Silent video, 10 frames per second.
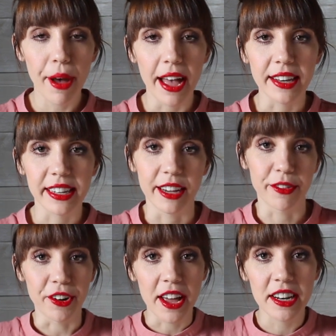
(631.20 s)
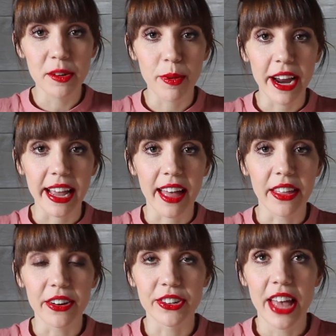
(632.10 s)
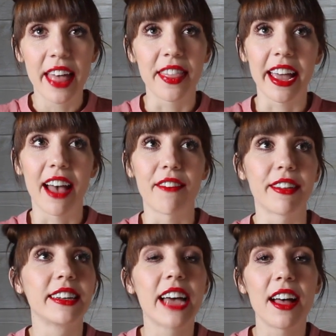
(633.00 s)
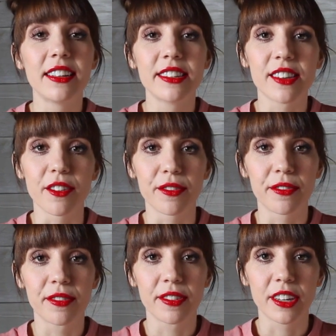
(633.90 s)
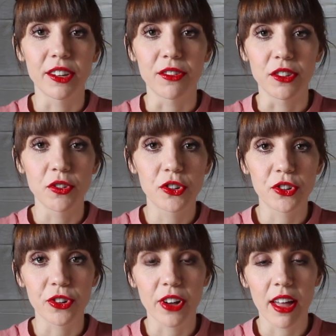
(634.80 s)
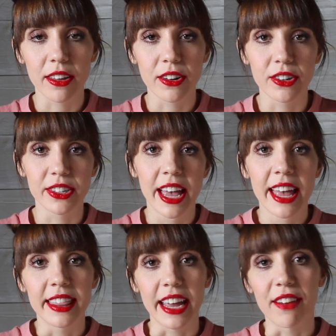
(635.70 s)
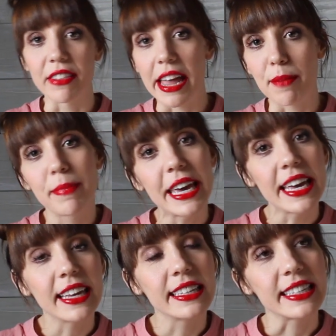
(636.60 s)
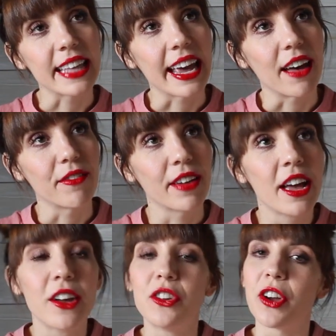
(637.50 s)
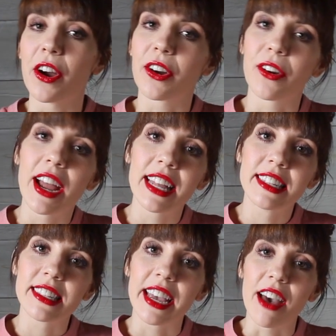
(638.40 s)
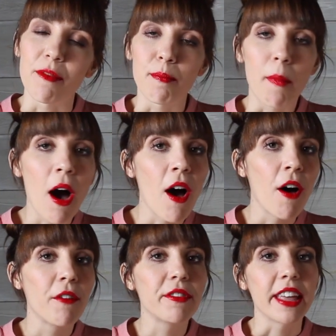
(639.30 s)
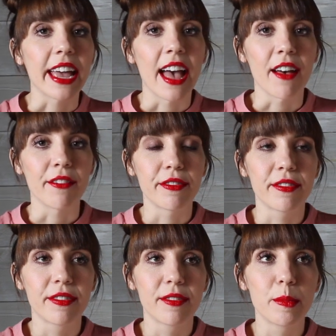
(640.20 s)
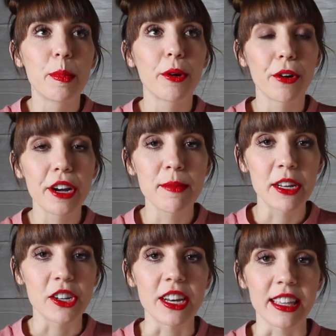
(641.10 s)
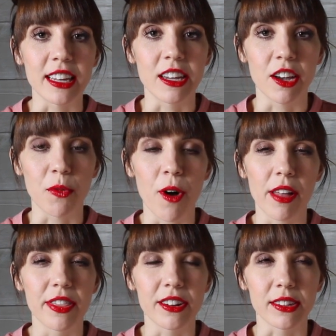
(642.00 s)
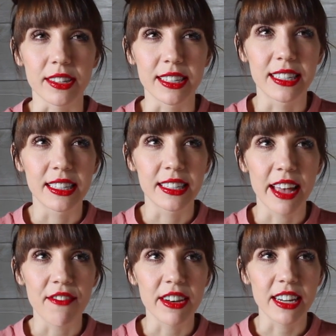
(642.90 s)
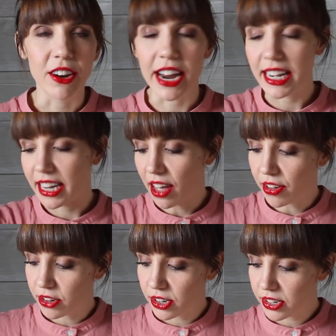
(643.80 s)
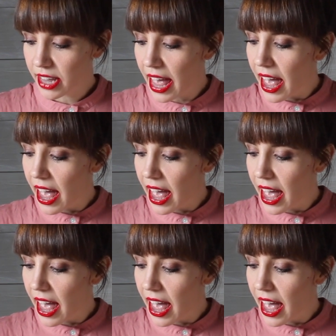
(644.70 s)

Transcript: But if you're not into bright colors, they have tons of cute neutral colors. They have light pinks, they have dark reds, they have mauve, they have pretty much anything you could want. There's 70 or 80 colors.